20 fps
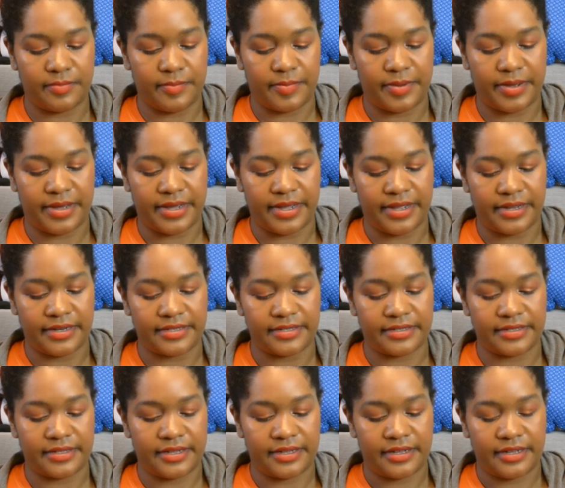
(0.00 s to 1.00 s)
but
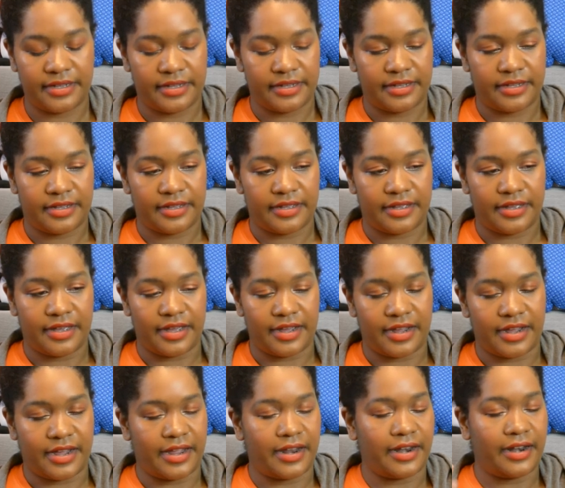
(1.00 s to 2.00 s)

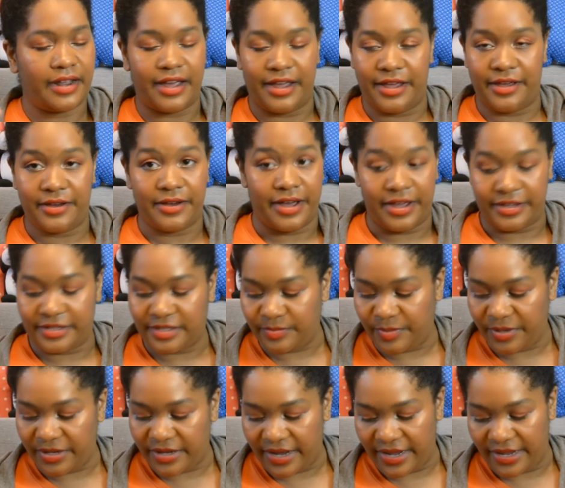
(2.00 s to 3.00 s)
again, I, I
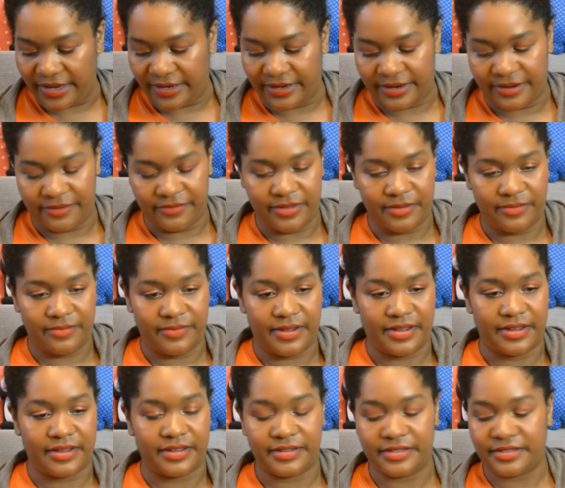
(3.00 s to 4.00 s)
speak highly of them
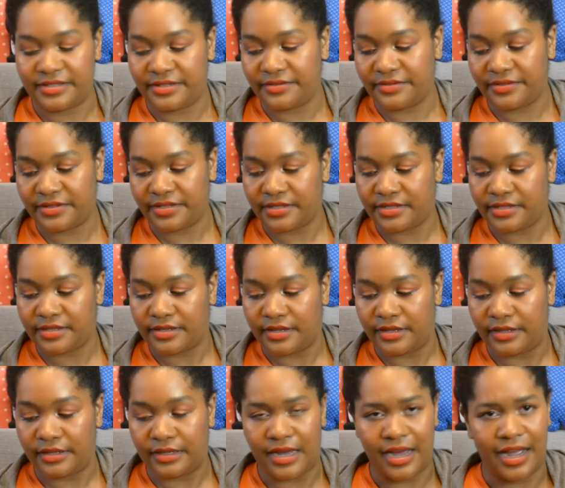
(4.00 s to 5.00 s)
because it was
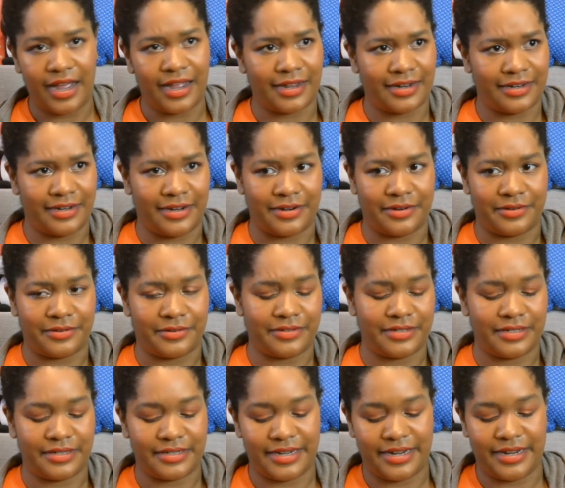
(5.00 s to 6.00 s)
a lot, you know,
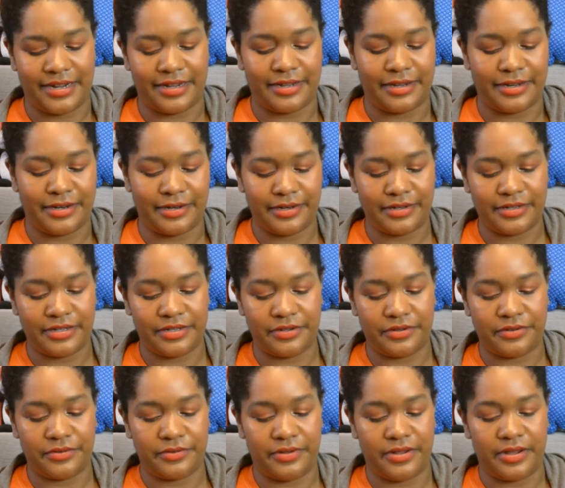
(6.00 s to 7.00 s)
to take in
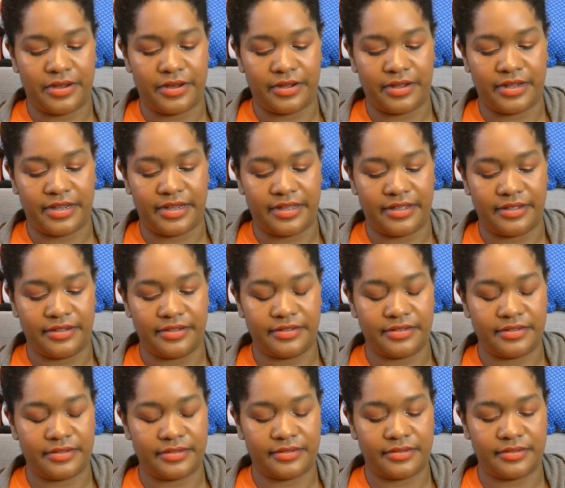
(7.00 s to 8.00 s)
two young
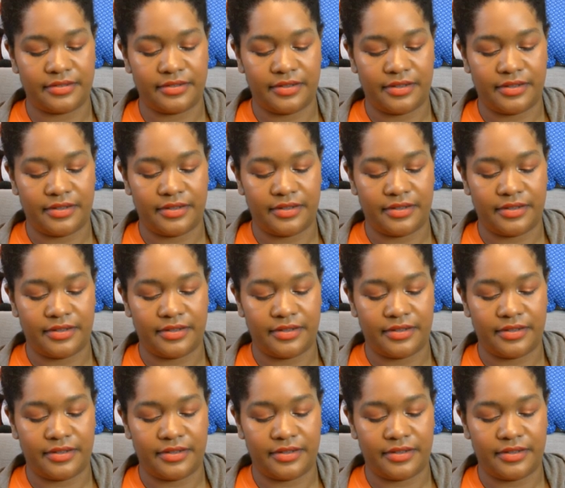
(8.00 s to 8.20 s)
kids